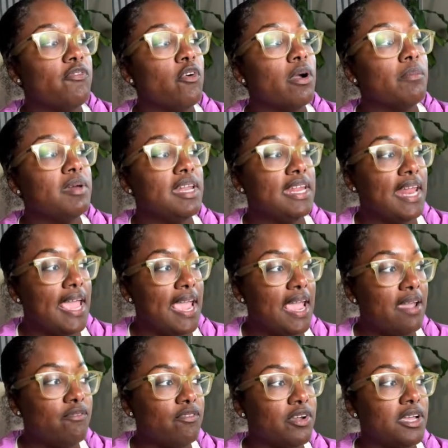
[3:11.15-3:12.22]
an
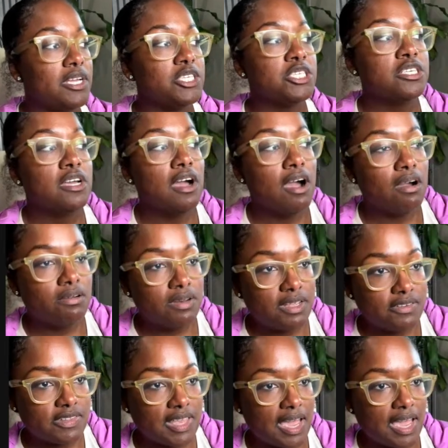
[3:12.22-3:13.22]
average on this column.